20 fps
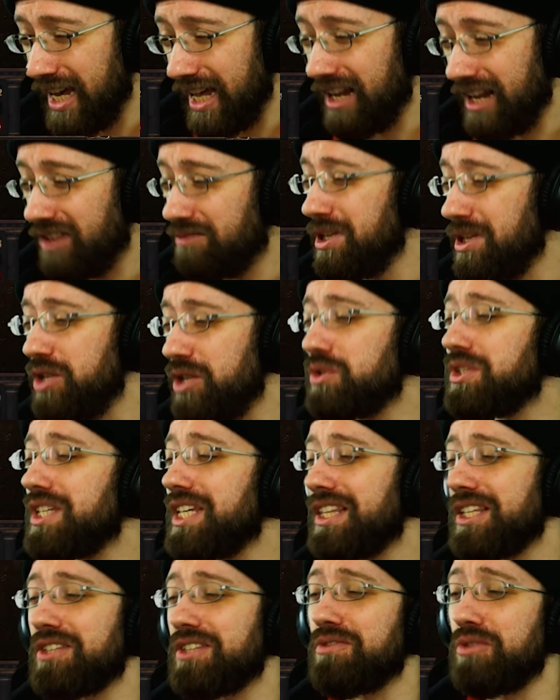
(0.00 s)
And I've been
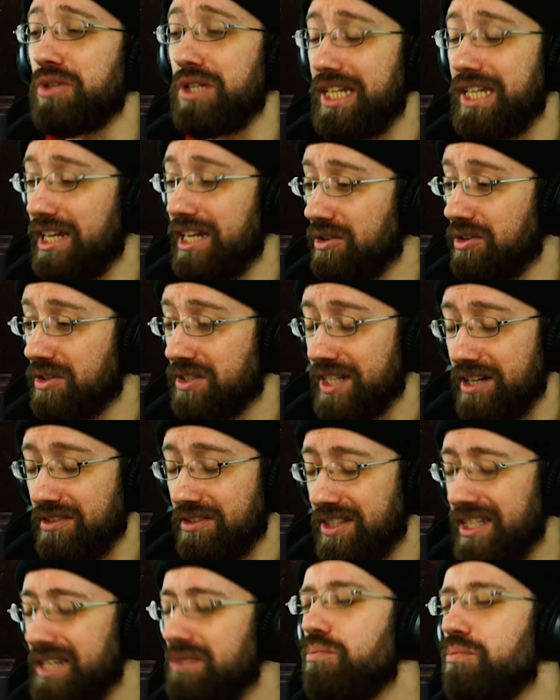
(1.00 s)
using this for years, and
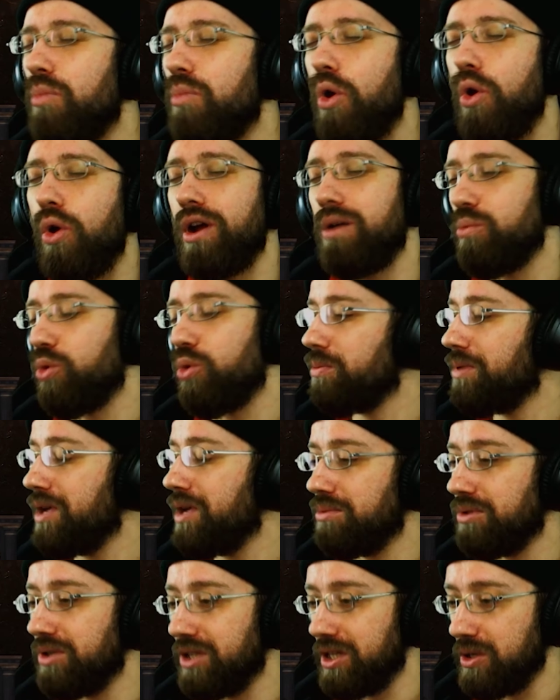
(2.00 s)
I've seen more and more
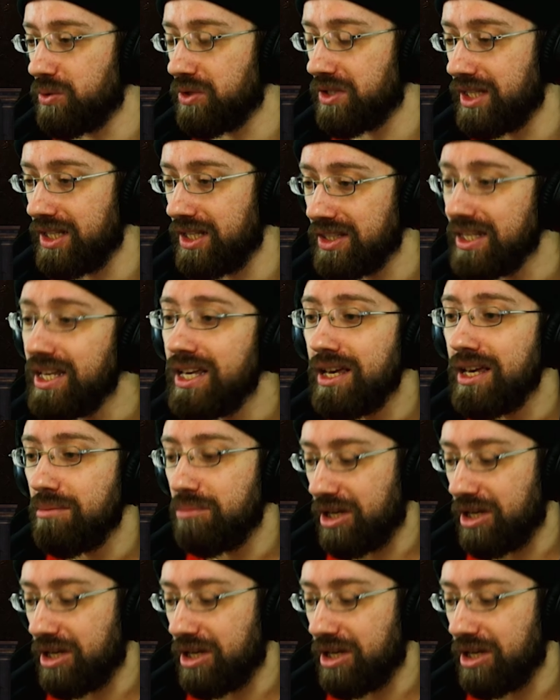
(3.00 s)
people use this